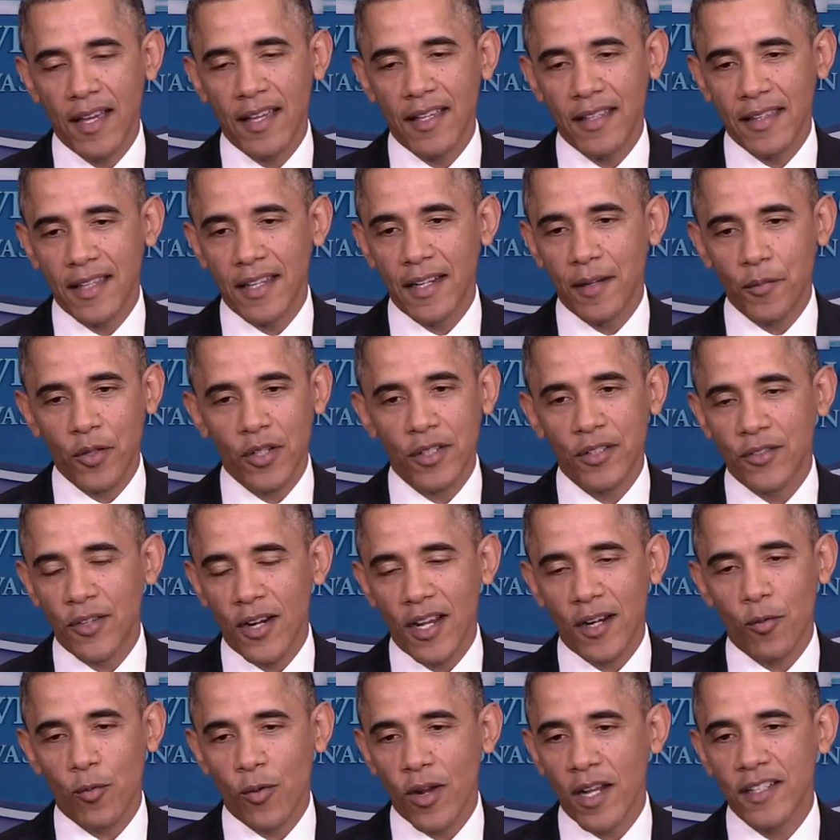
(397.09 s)
and then I'm going to try
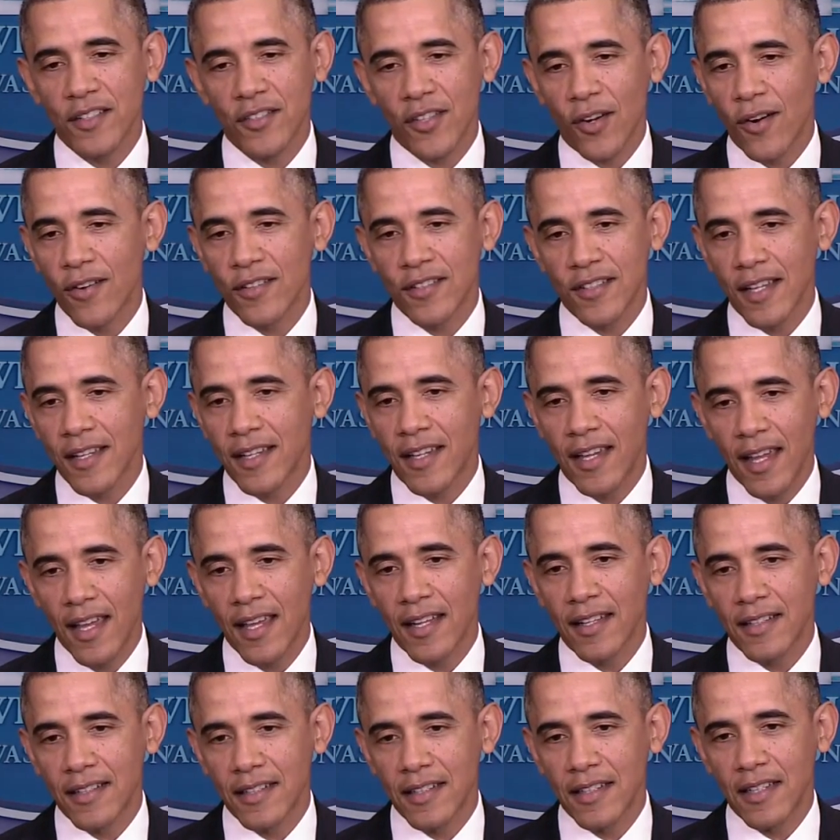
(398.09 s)
to run as hard as I can
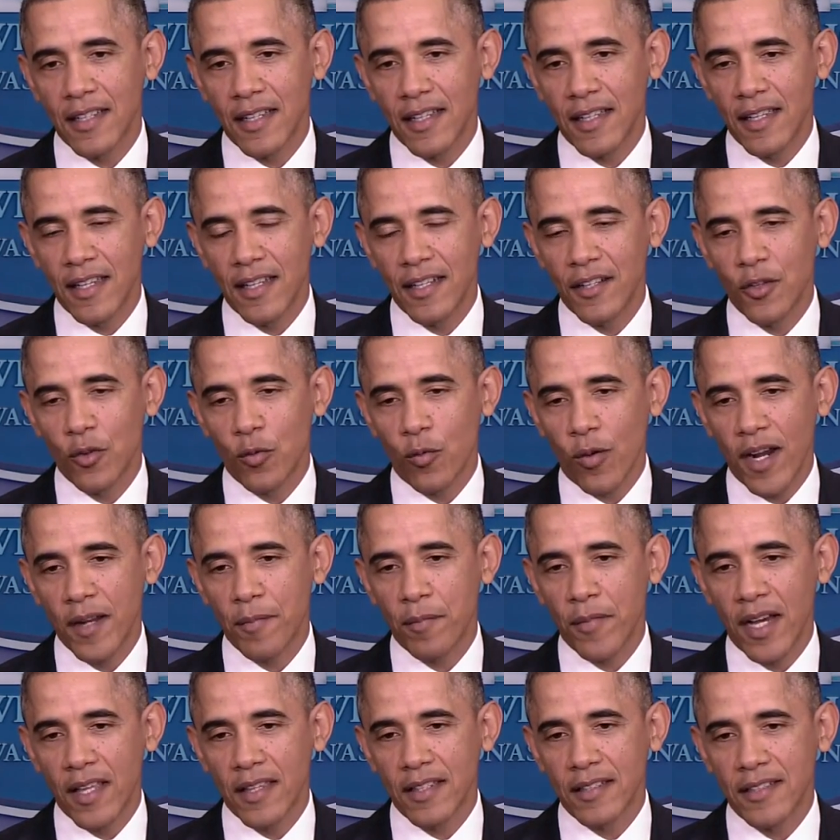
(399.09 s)
and do right
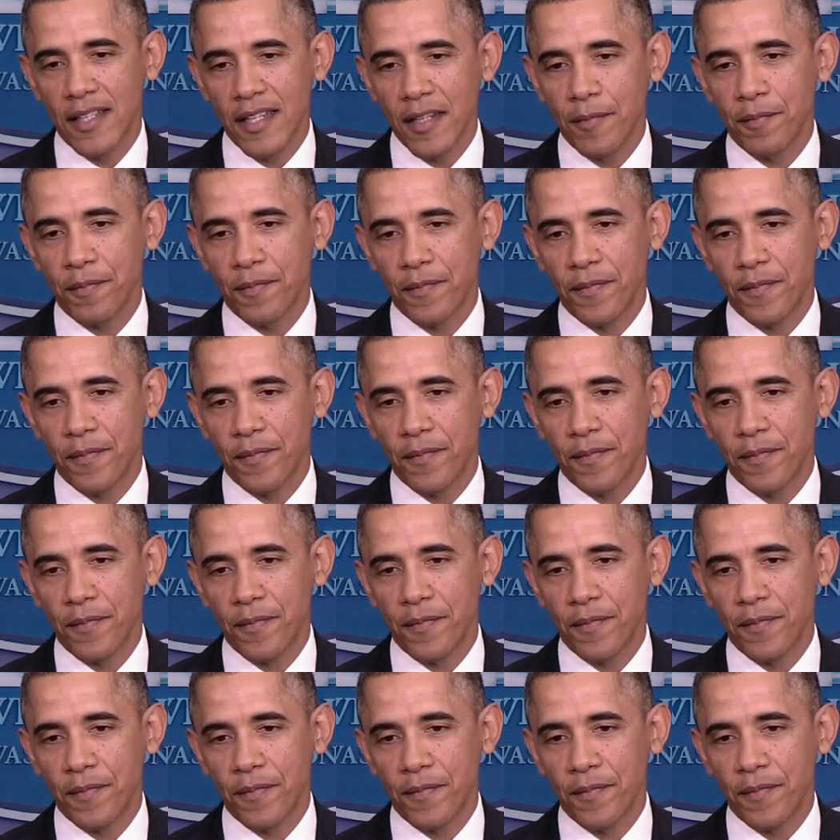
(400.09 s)
by the team.